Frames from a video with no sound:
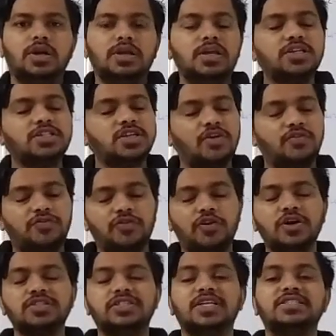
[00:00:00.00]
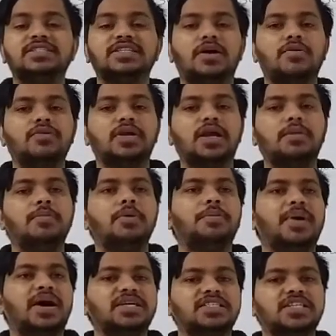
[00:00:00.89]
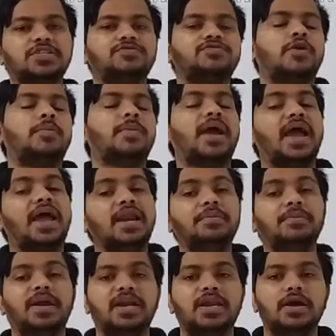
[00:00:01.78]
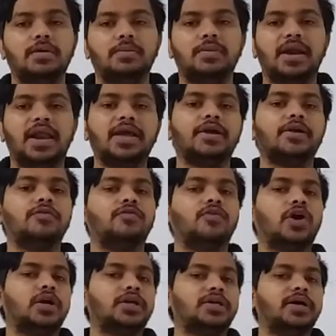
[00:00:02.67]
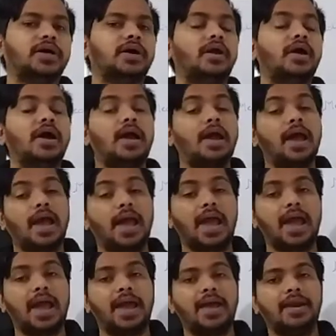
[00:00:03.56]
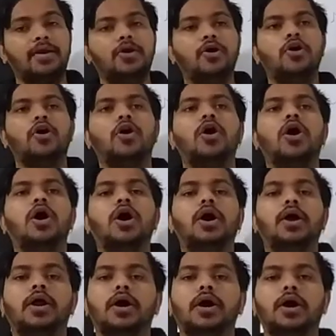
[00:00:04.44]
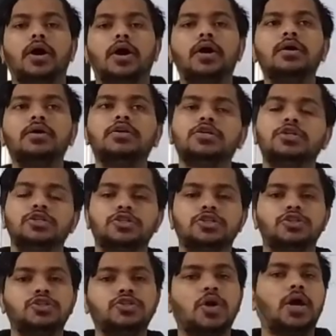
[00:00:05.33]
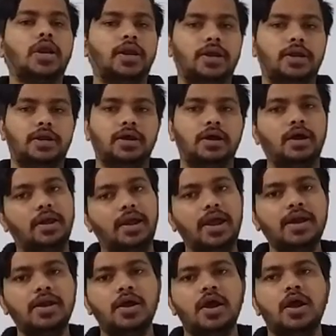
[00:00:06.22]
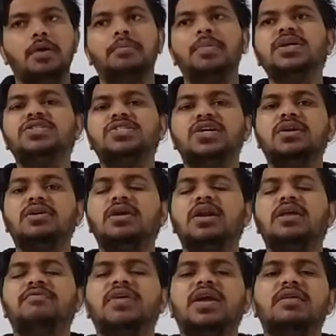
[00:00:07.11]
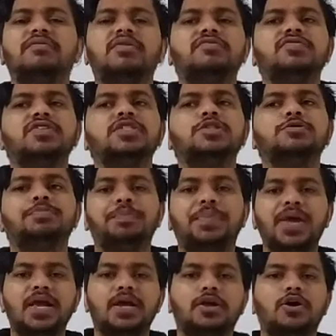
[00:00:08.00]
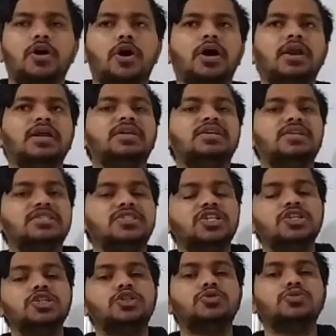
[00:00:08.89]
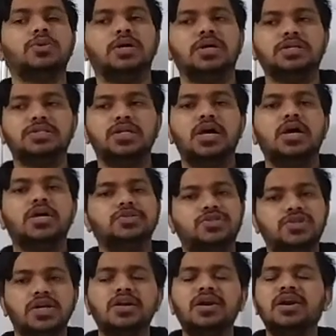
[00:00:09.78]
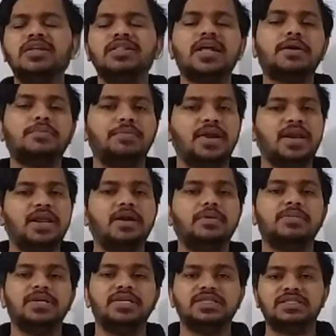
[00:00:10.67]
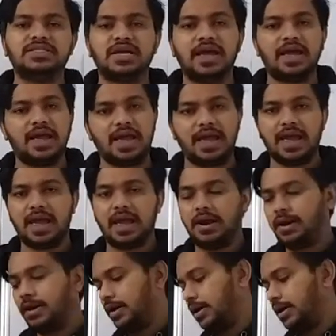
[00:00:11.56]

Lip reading: Yes, of course that sound can be passes from any medium like a water, air or a solid. Right? But generally whenever we speak or it reaches to us, generally that medium is air.